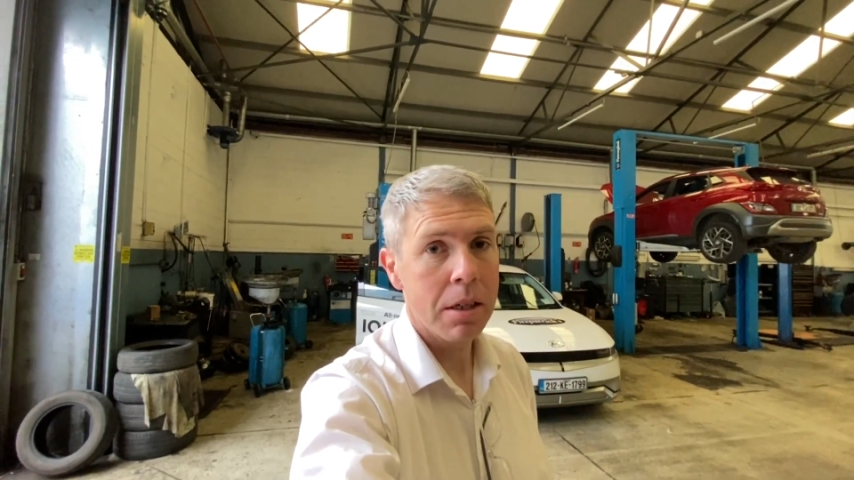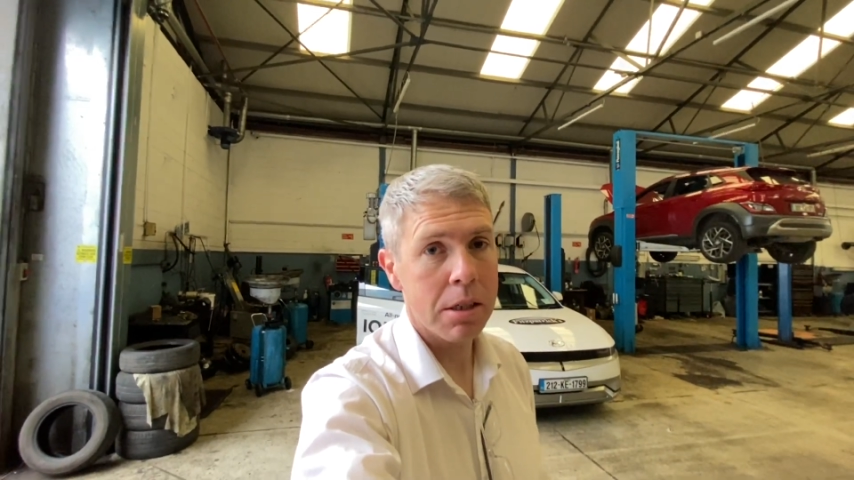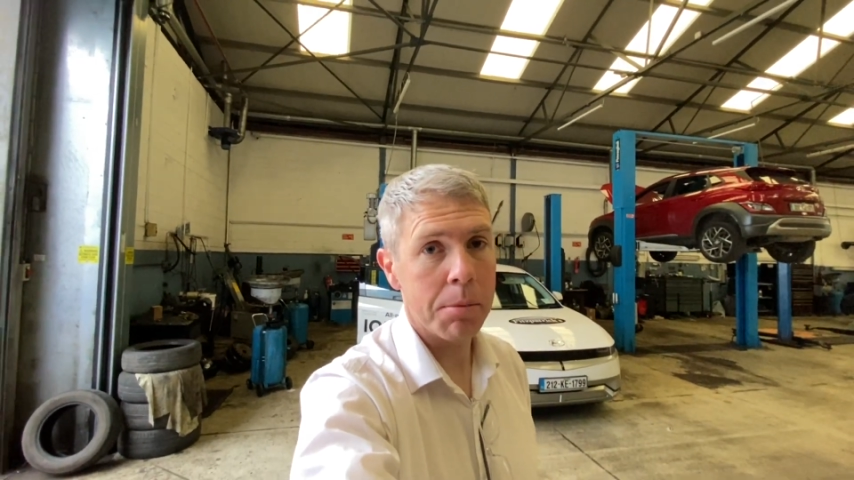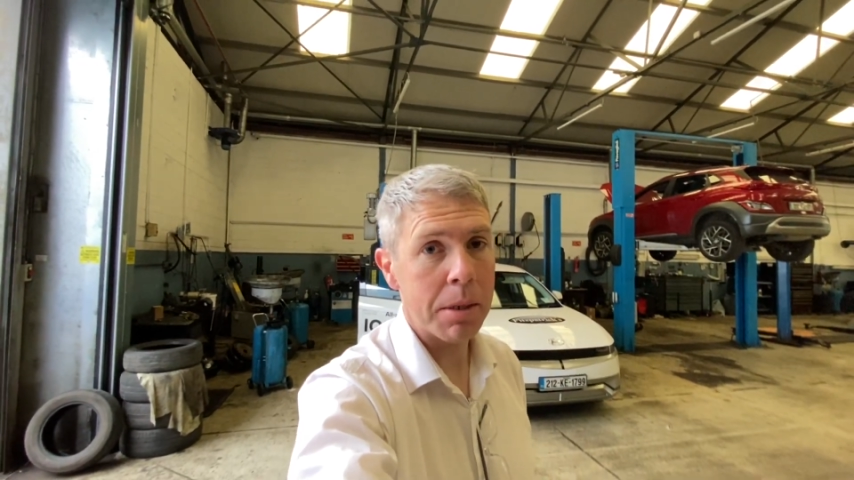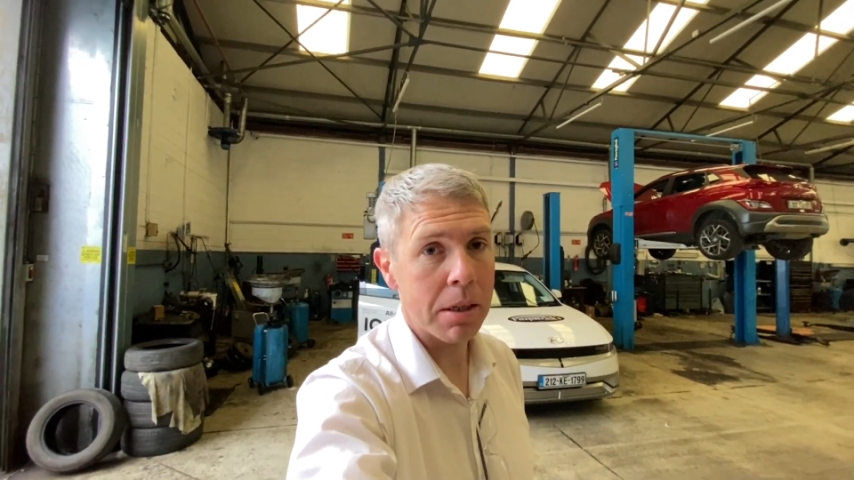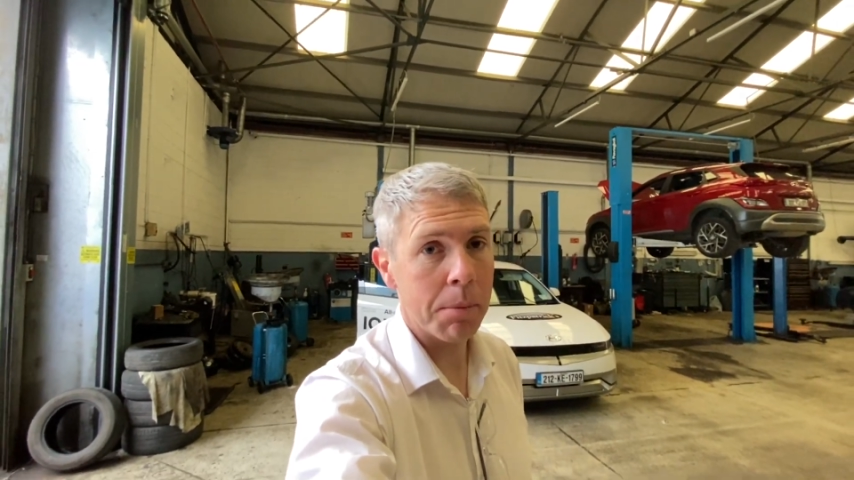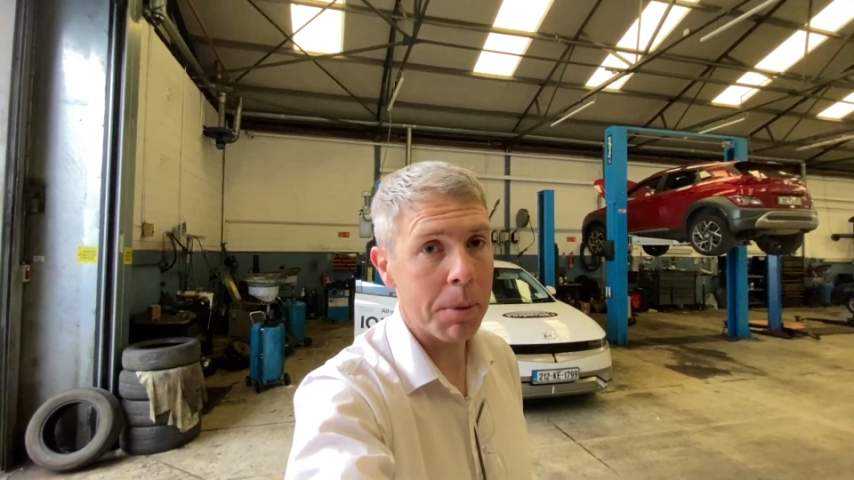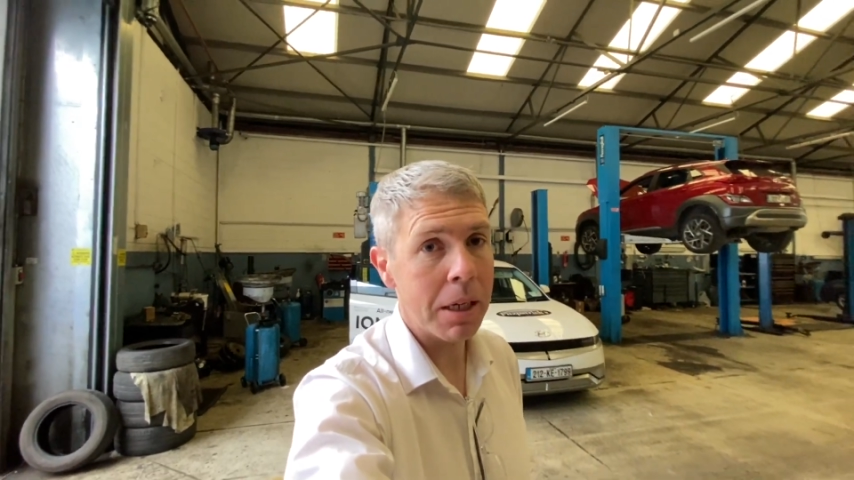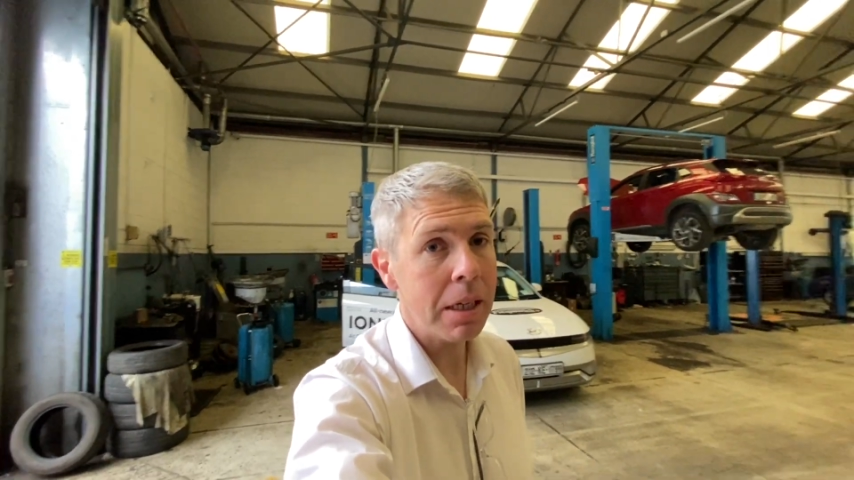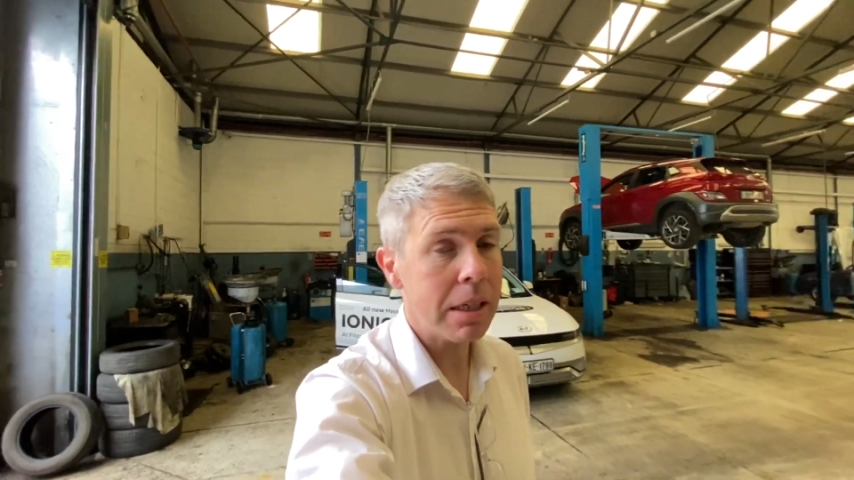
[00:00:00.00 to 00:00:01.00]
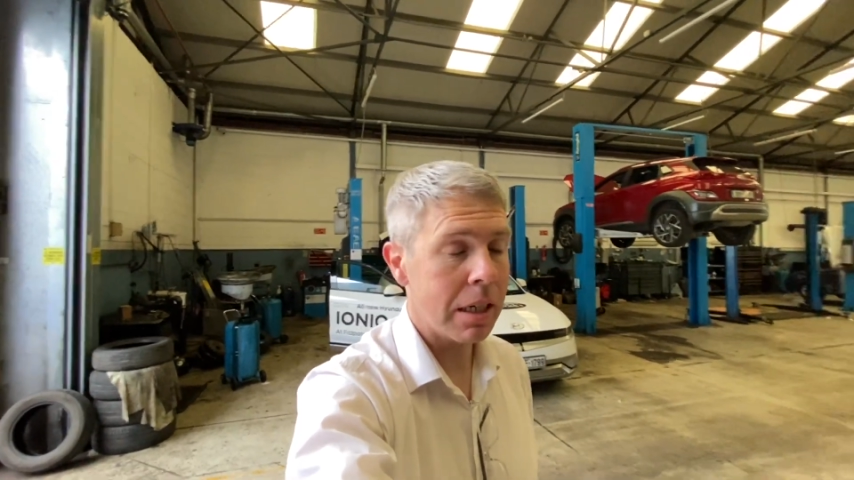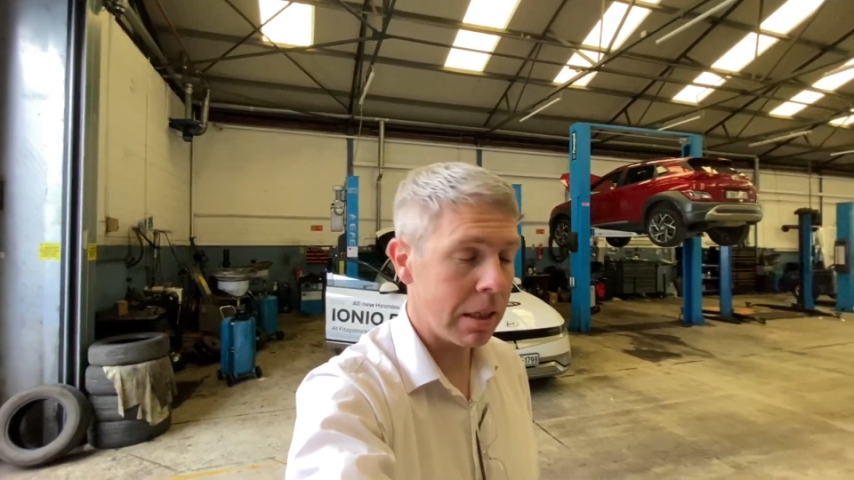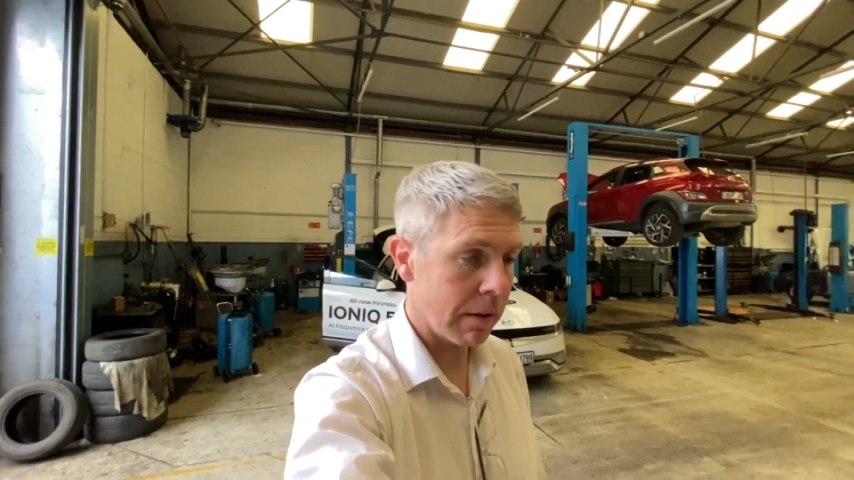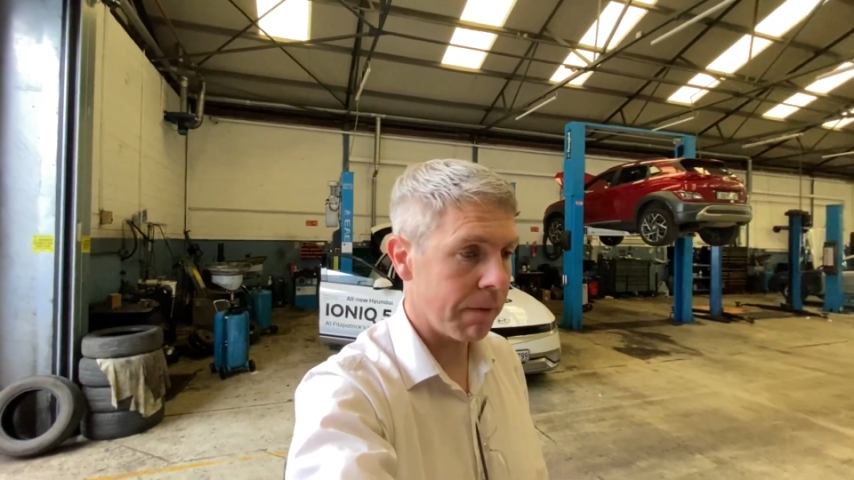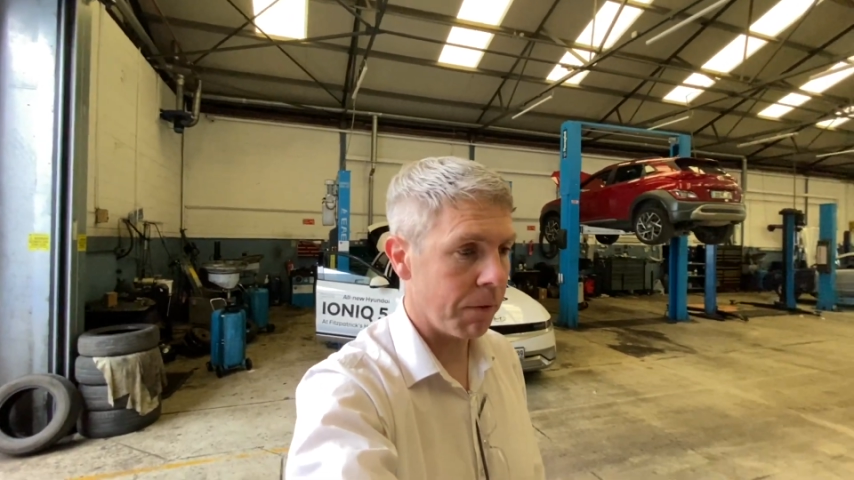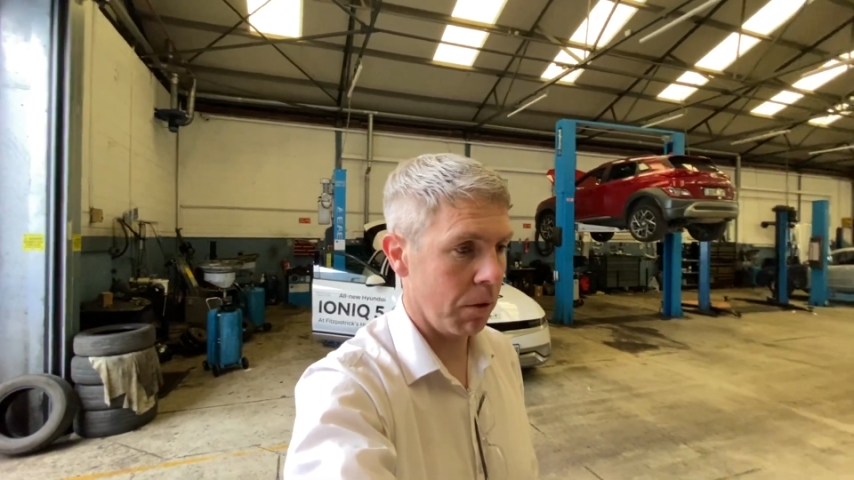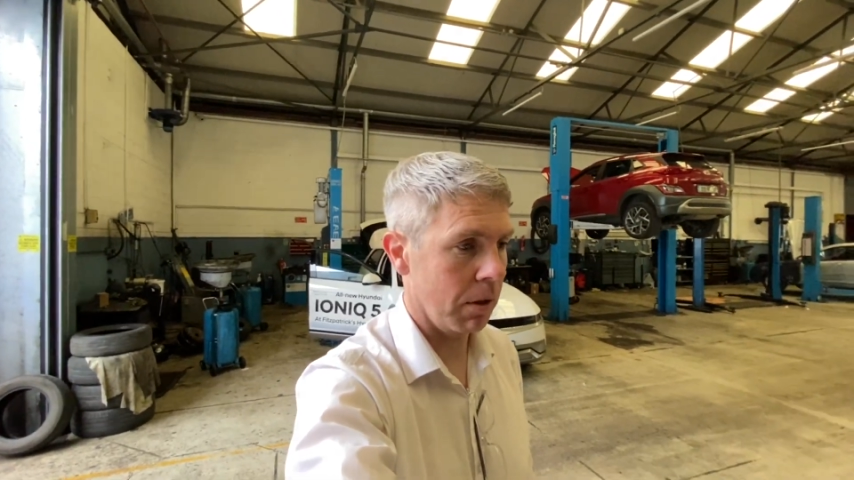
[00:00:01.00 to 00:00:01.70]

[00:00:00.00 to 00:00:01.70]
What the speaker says: to be completely full.